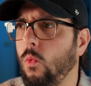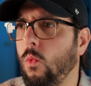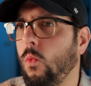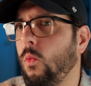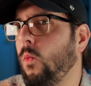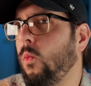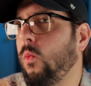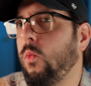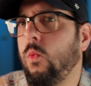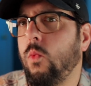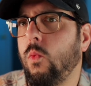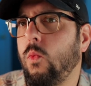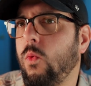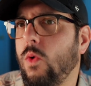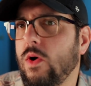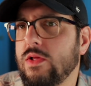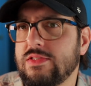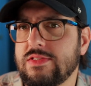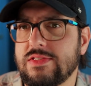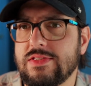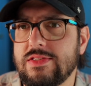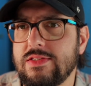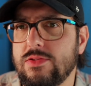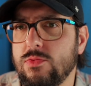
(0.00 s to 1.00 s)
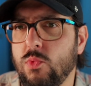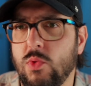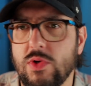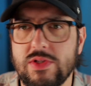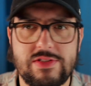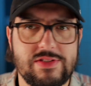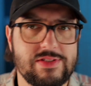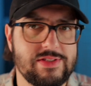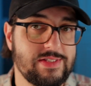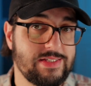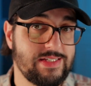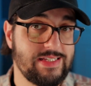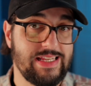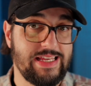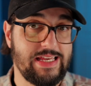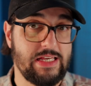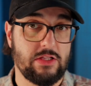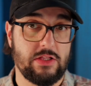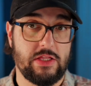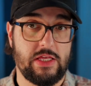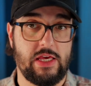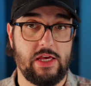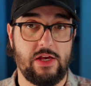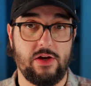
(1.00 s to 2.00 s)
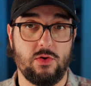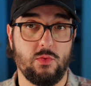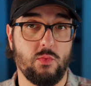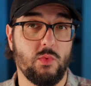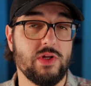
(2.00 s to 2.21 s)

what's the deal here?